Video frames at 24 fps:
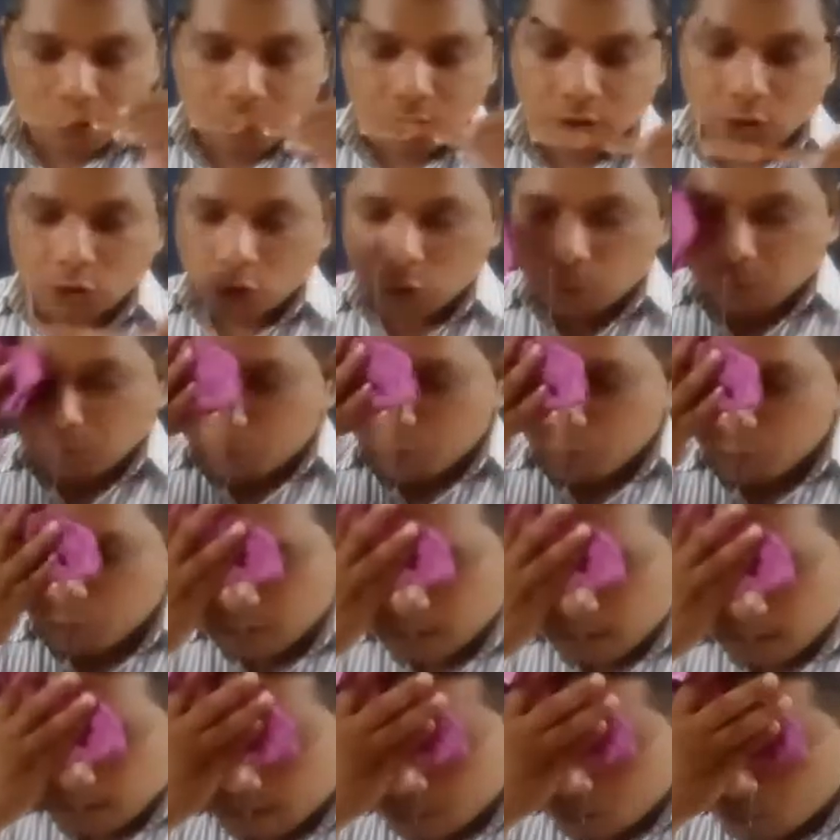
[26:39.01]
to put
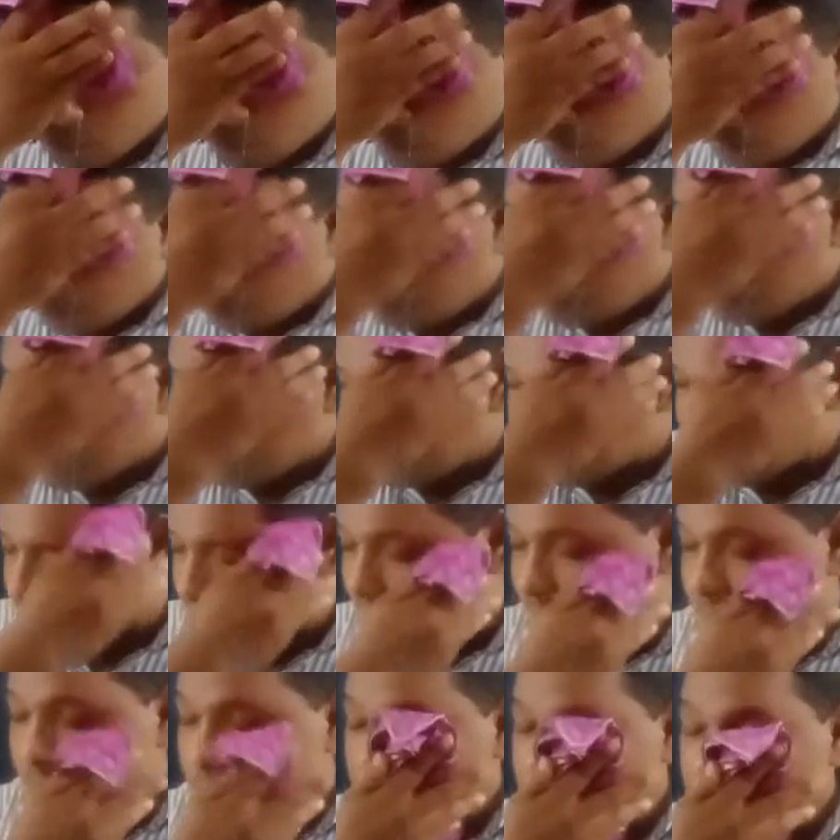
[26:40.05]
into the prison
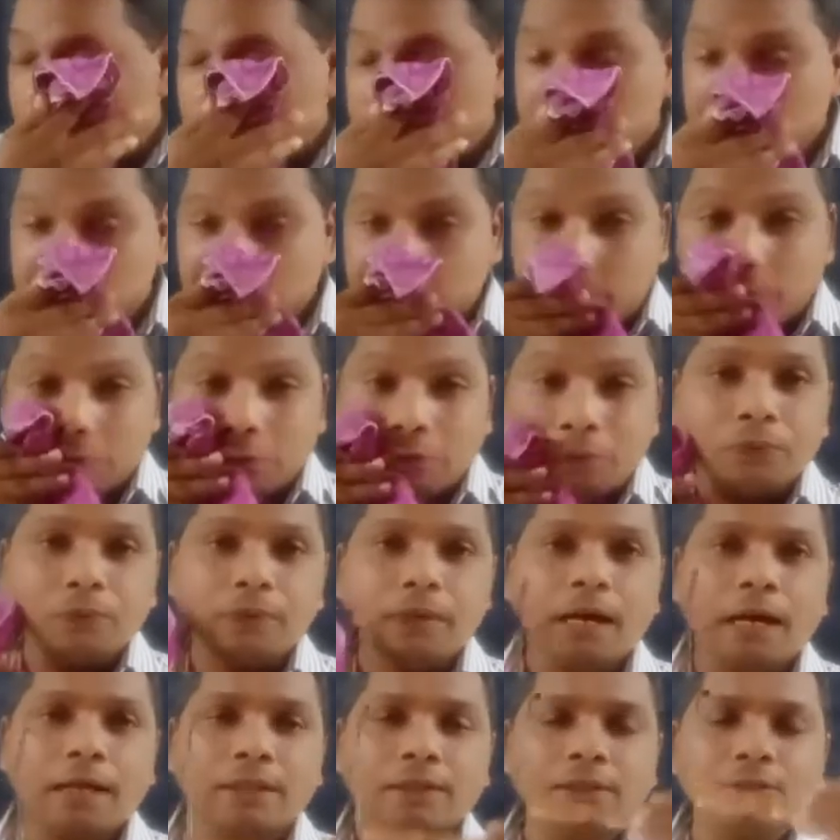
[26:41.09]
to
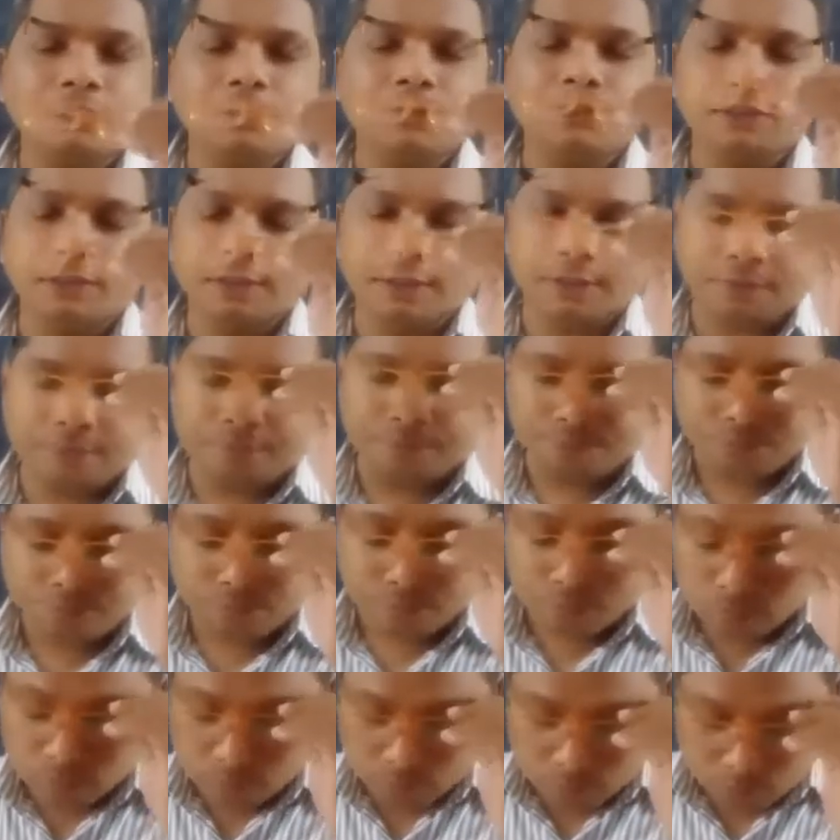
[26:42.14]
Gandhiji,
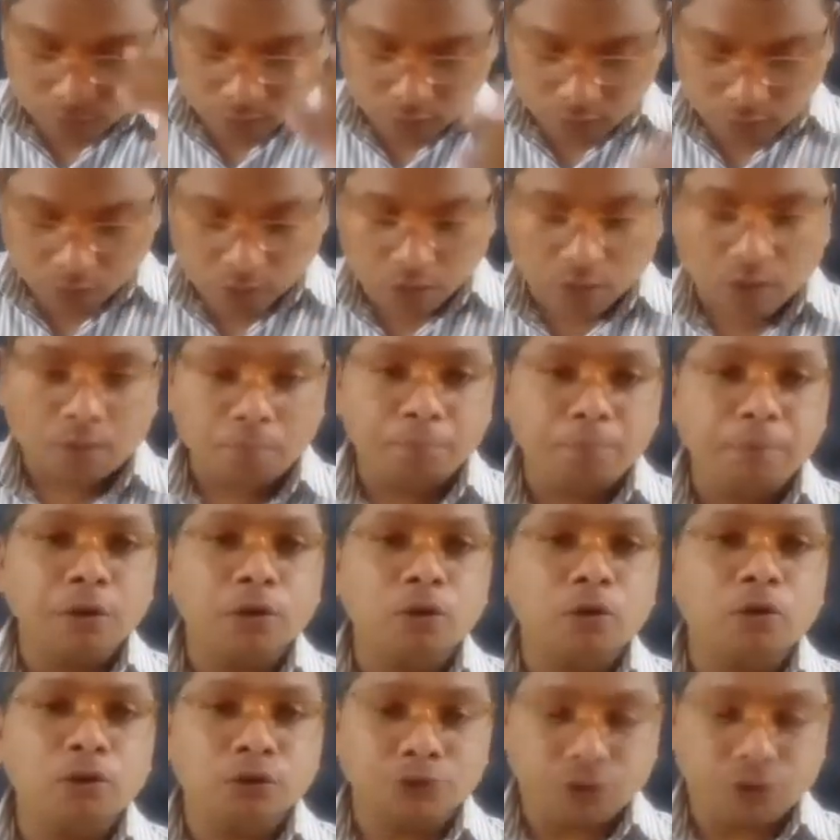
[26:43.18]
because